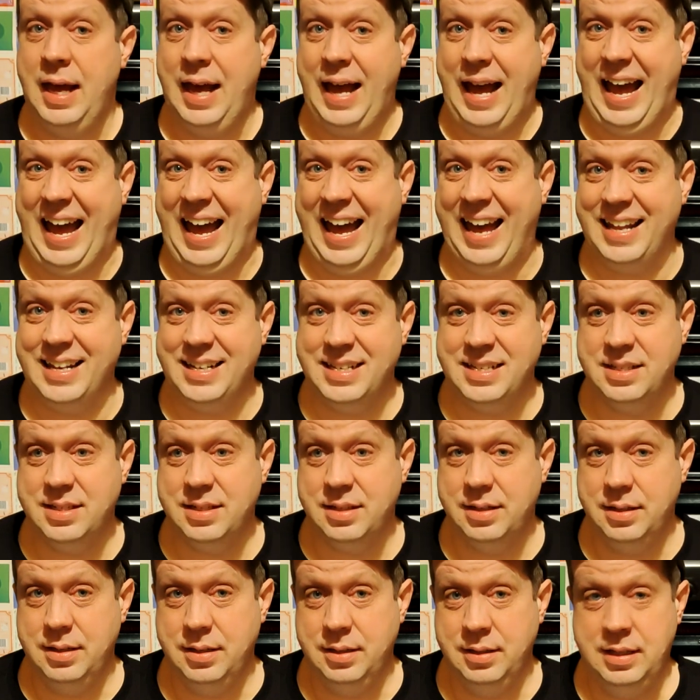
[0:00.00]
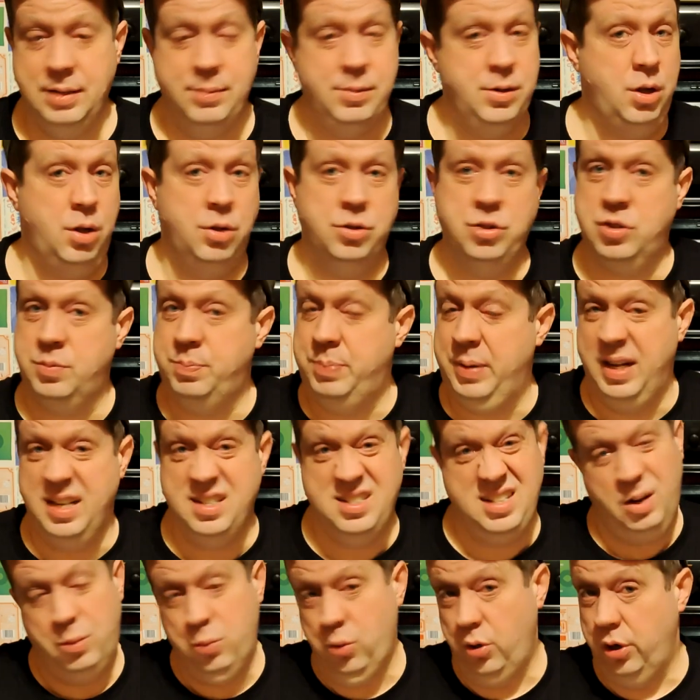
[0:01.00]
and they were all just beers
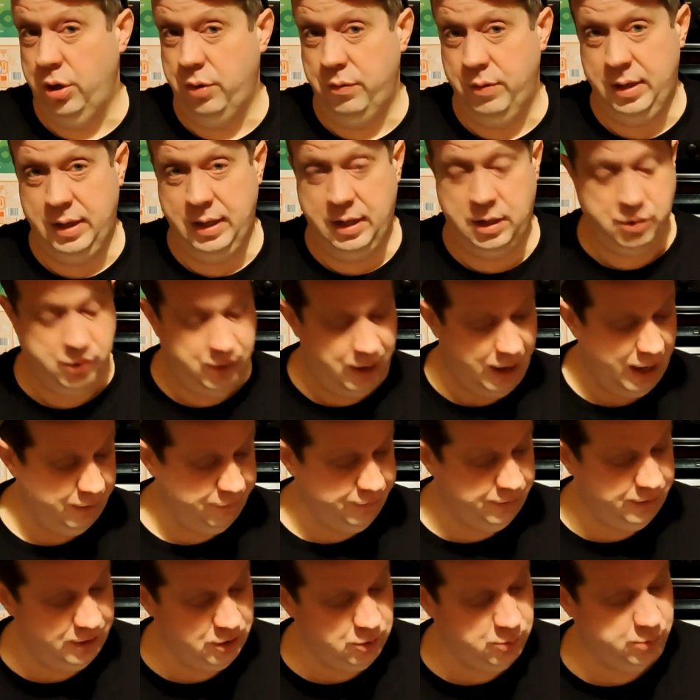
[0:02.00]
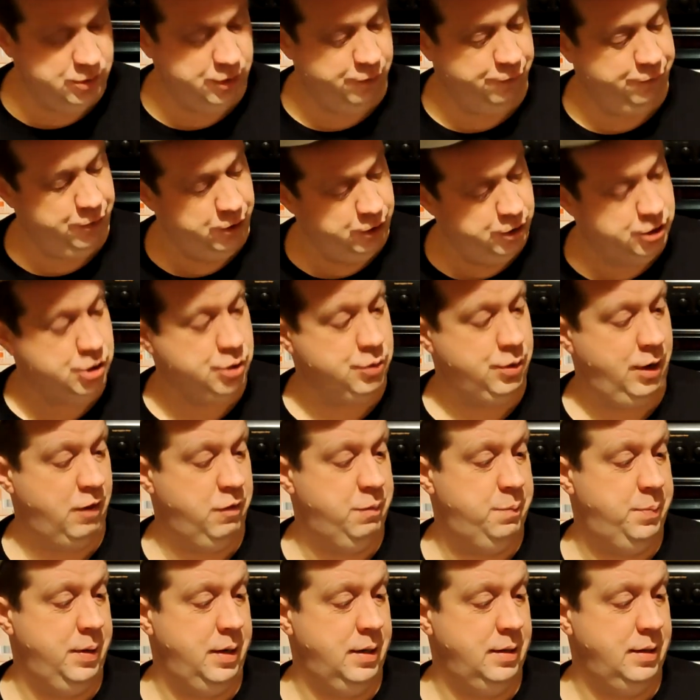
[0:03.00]
that weren't really craft. This was the first
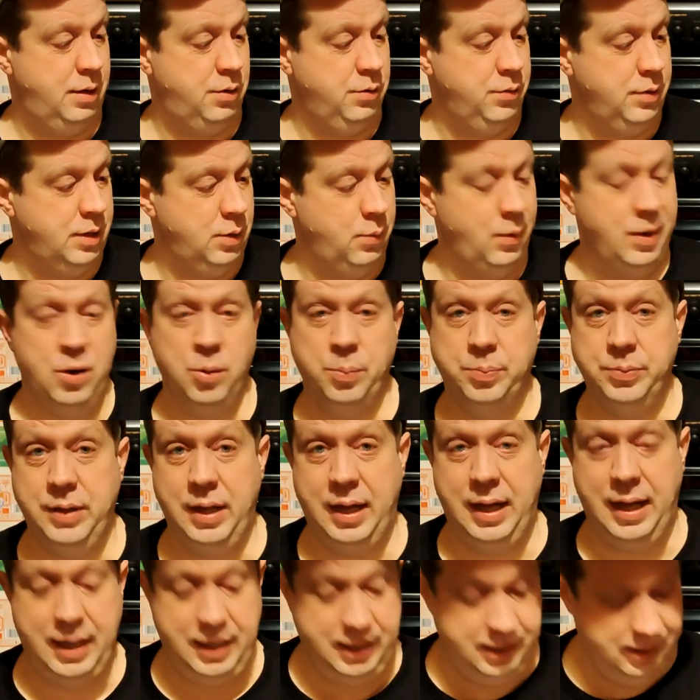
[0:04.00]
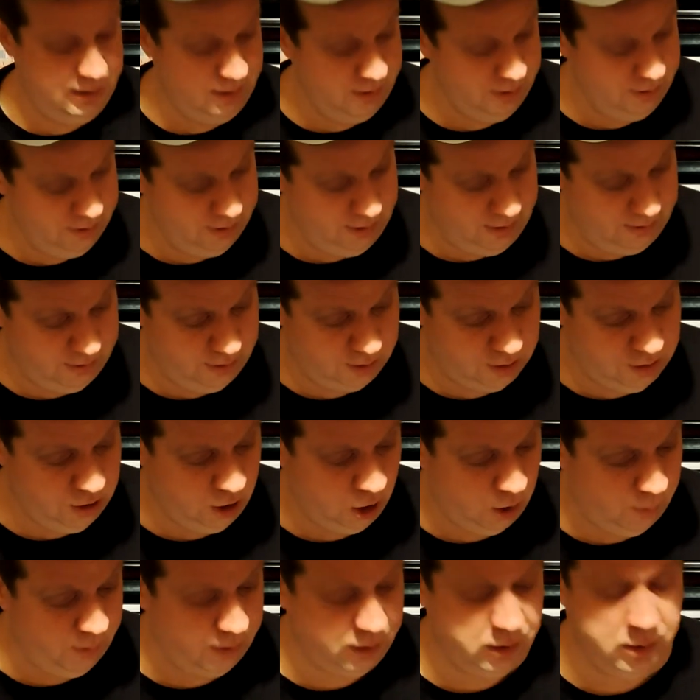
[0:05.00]
craft beer that really went up there in the
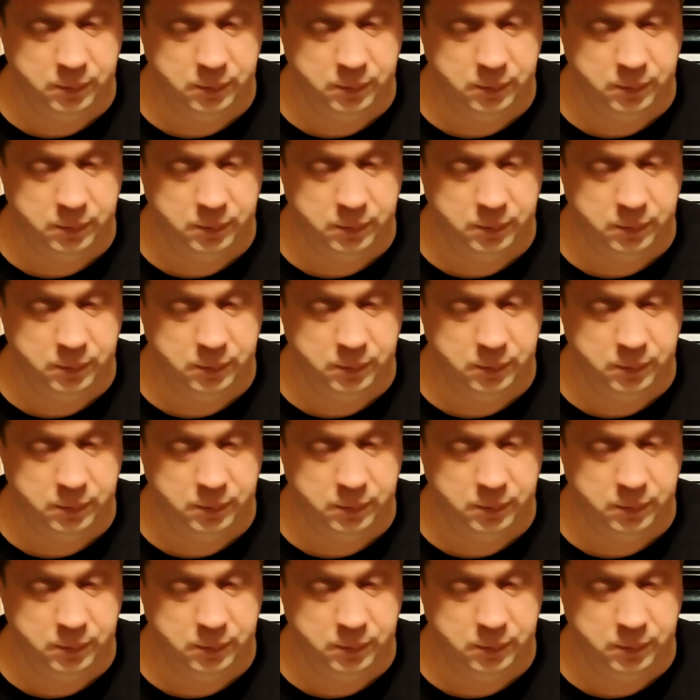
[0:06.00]
top and